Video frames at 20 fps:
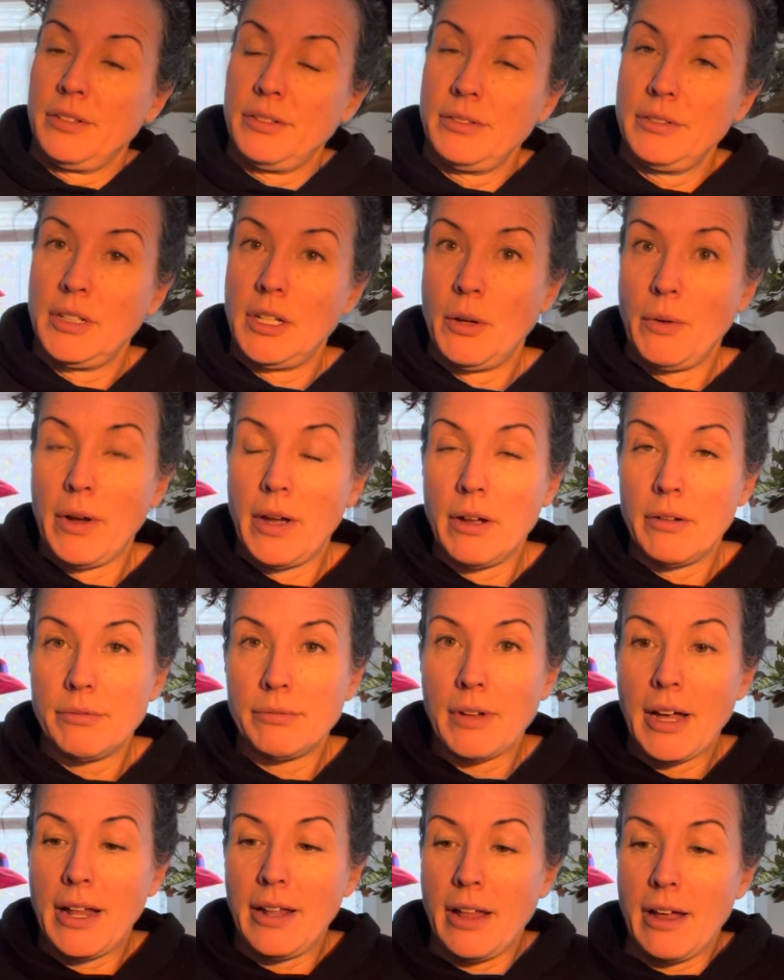Anyway,
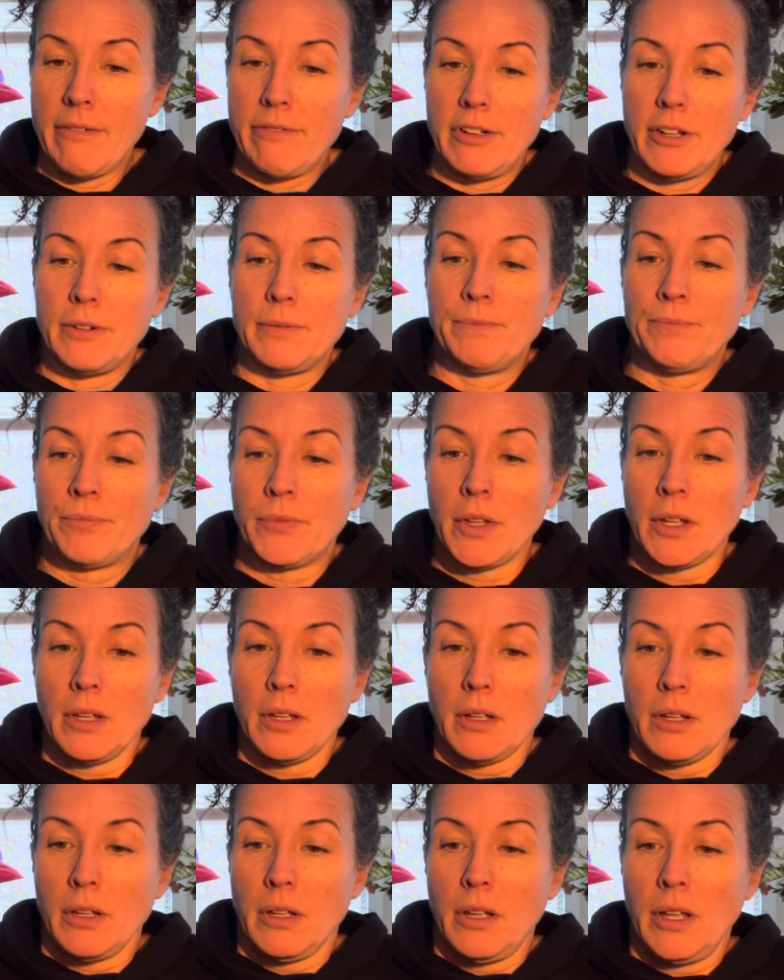I love you.
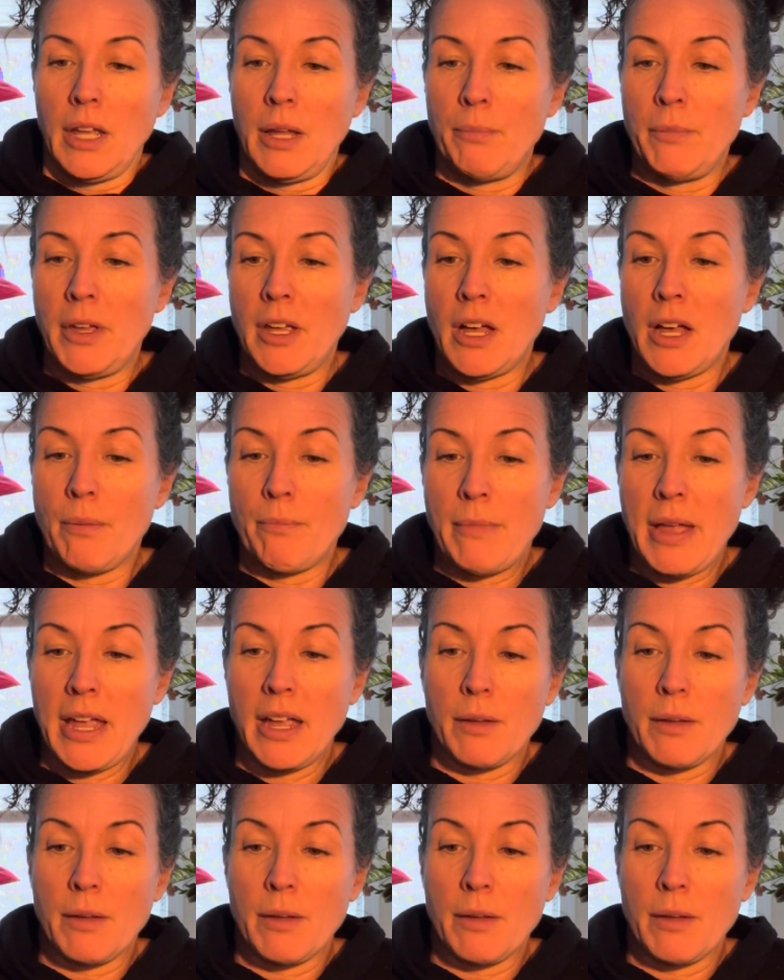Hit me up.